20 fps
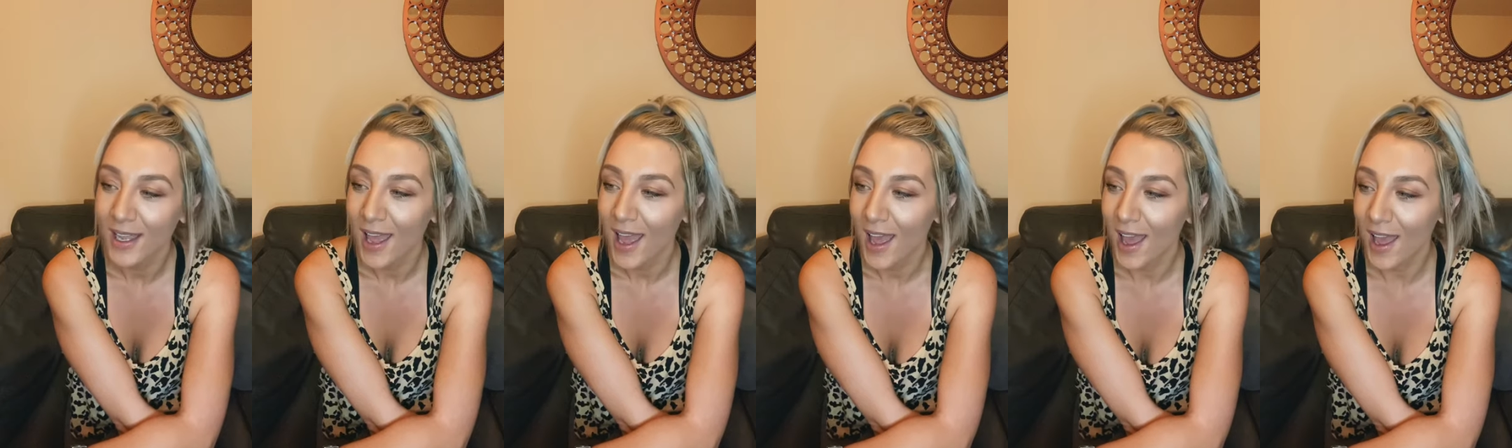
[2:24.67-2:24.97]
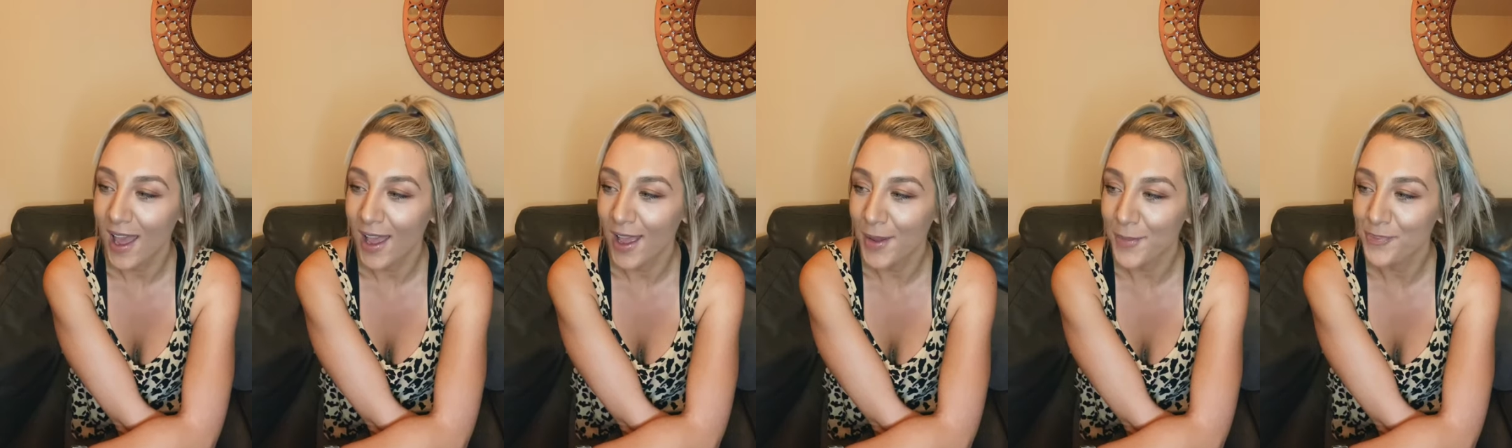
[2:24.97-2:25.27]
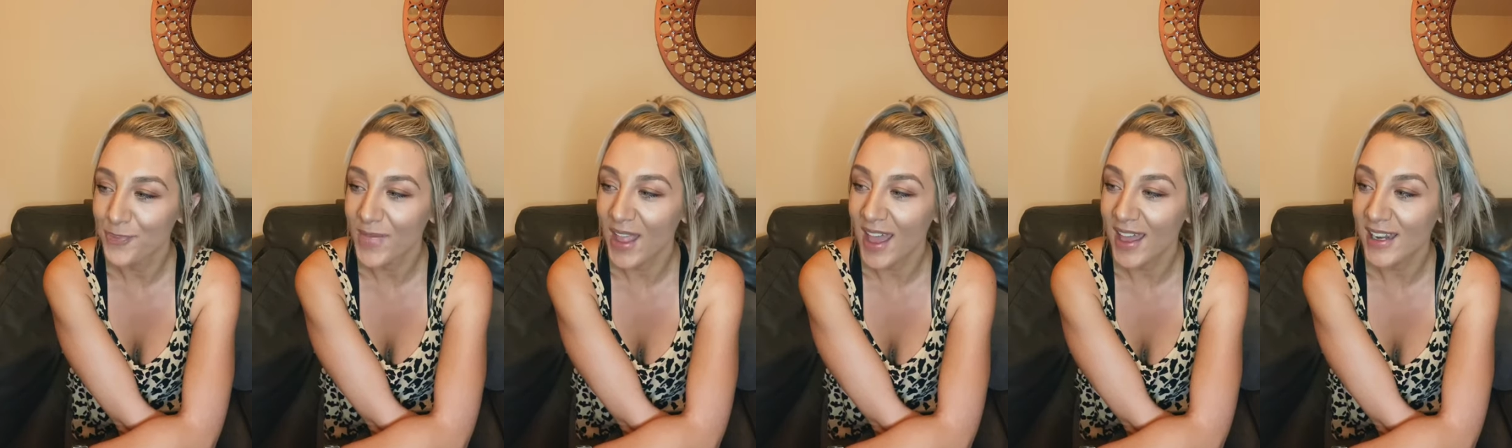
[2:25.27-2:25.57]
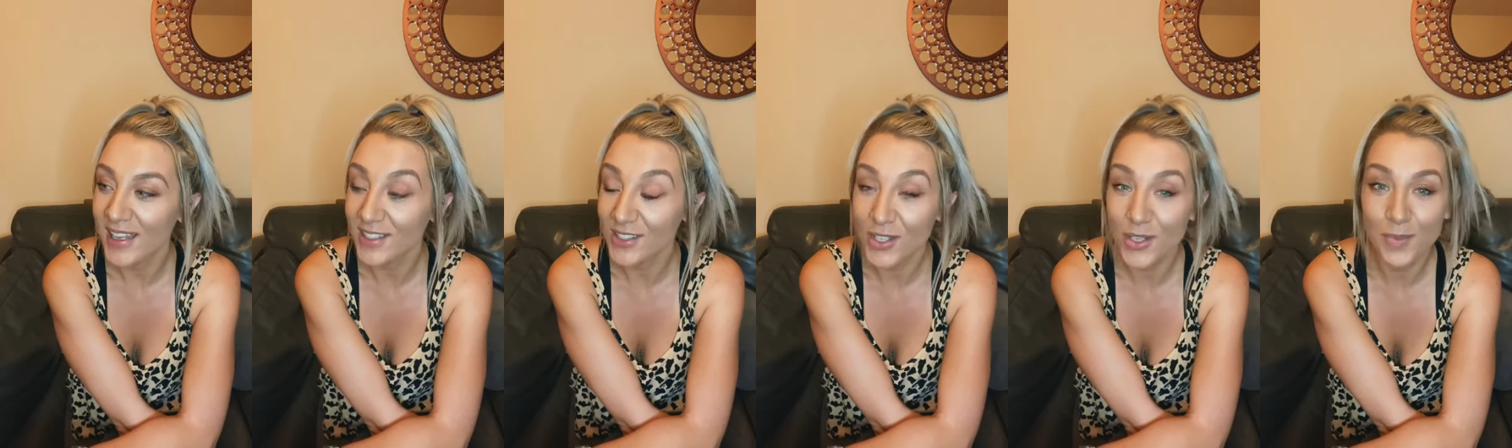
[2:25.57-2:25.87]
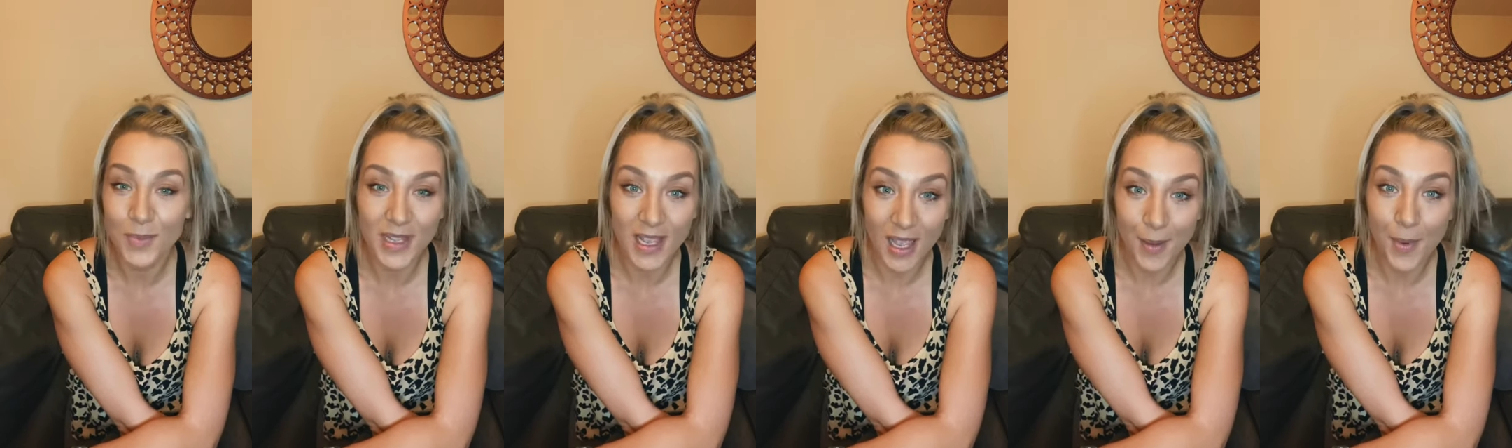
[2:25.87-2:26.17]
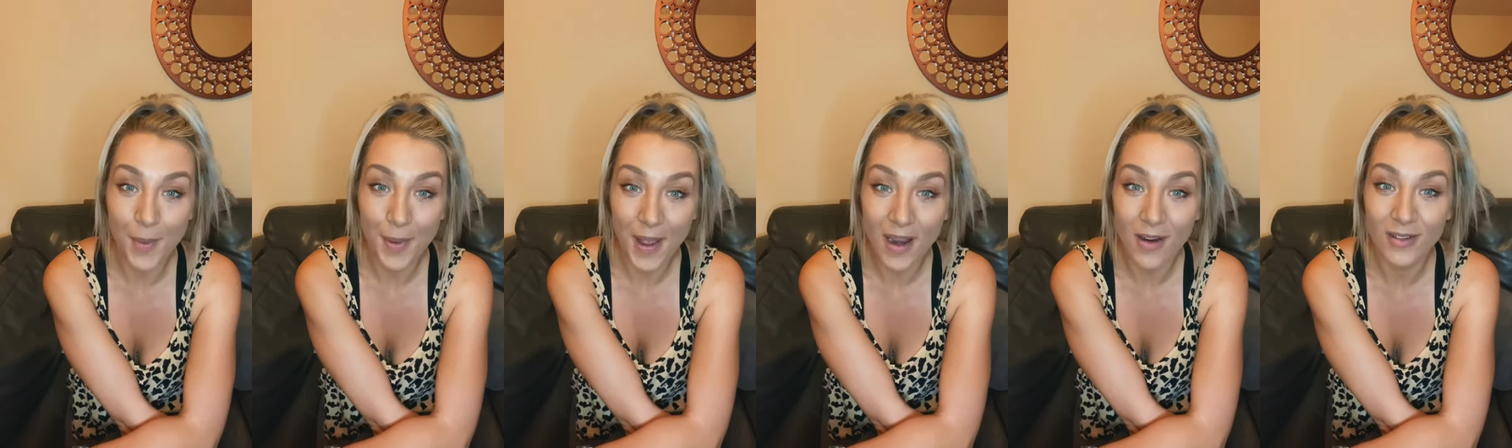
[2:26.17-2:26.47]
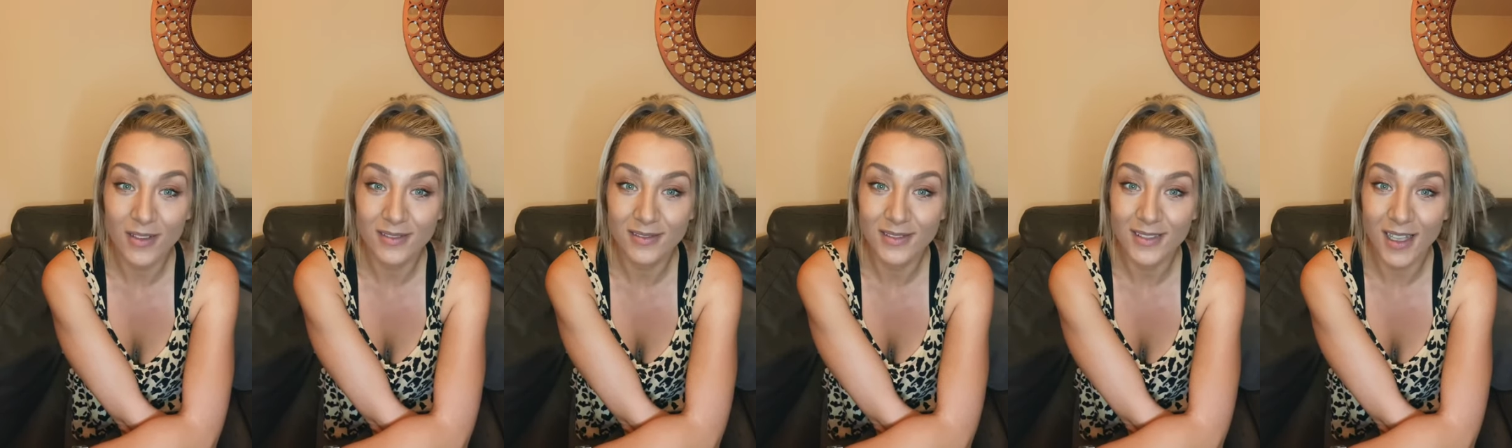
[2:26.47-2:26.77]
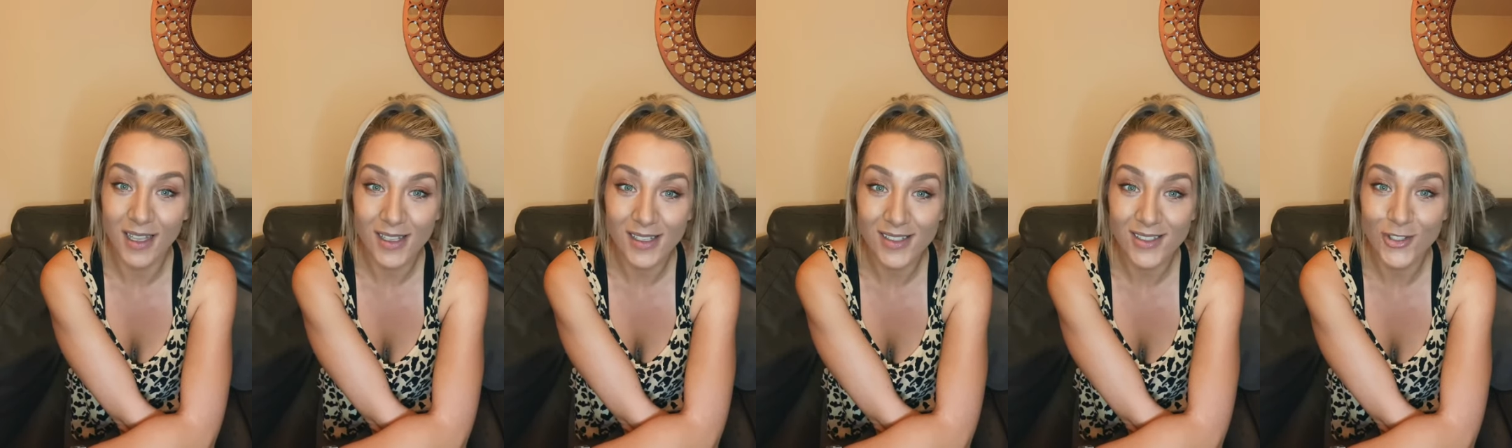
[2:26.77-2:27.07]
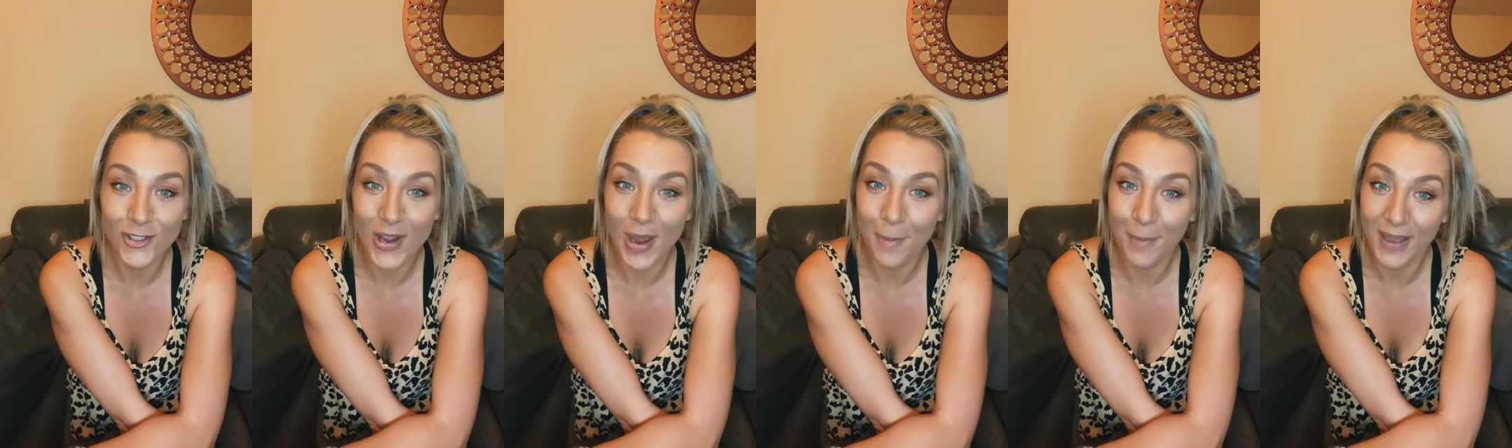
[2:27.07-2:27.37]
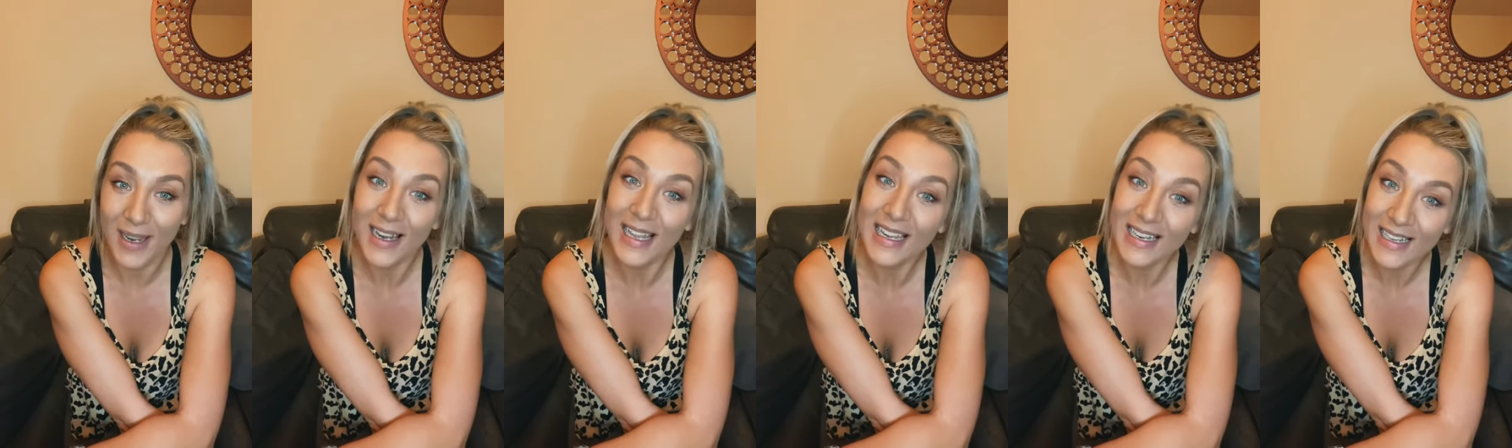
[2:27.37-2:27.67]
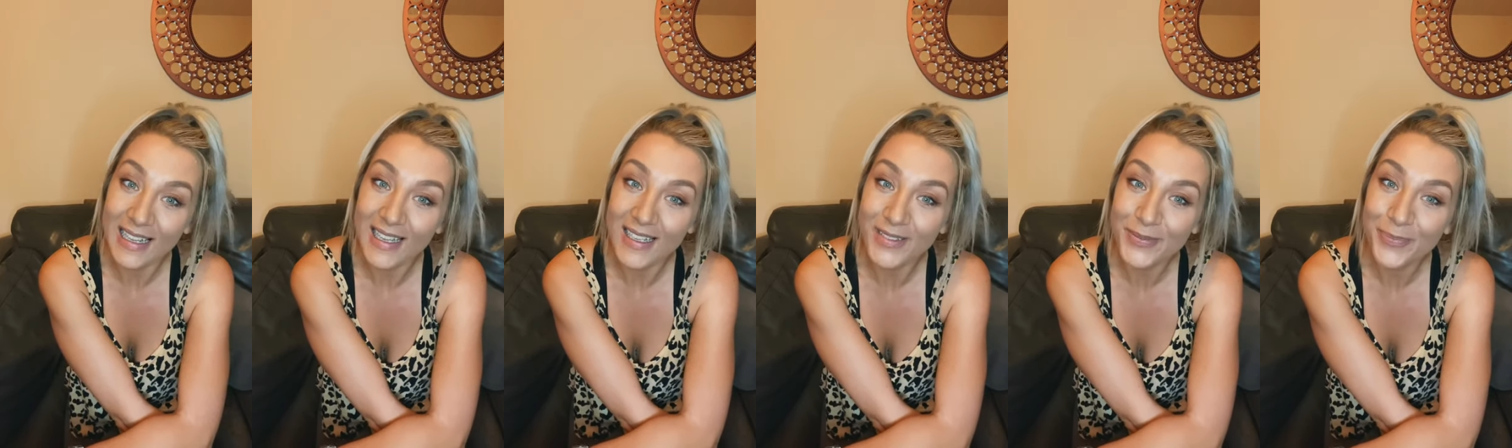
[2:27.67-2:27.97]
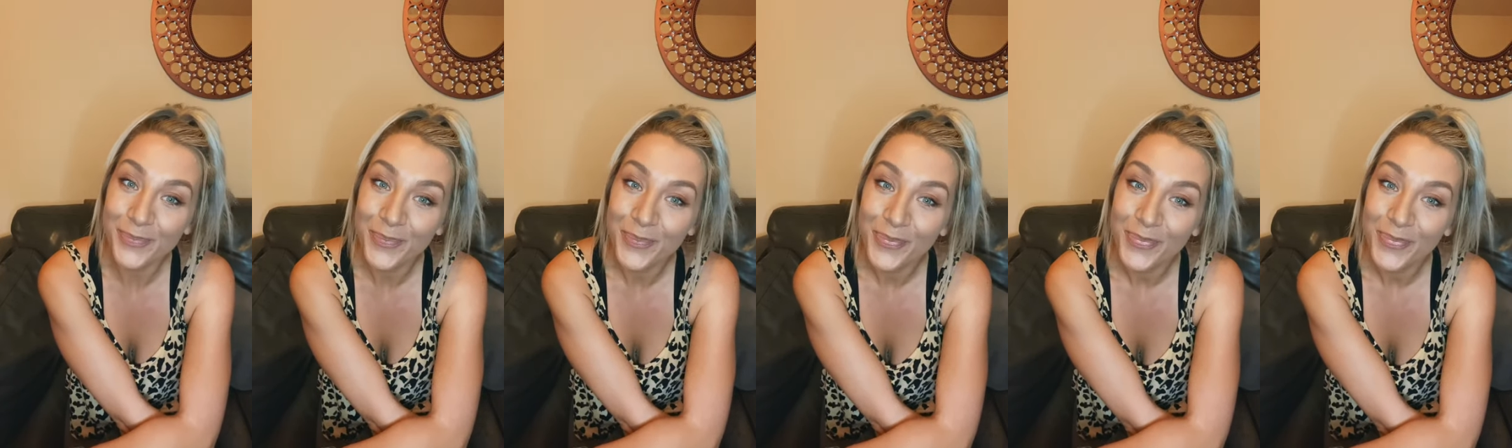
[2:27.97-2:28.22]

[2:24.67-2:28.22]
And it soon became apparent that trampolining,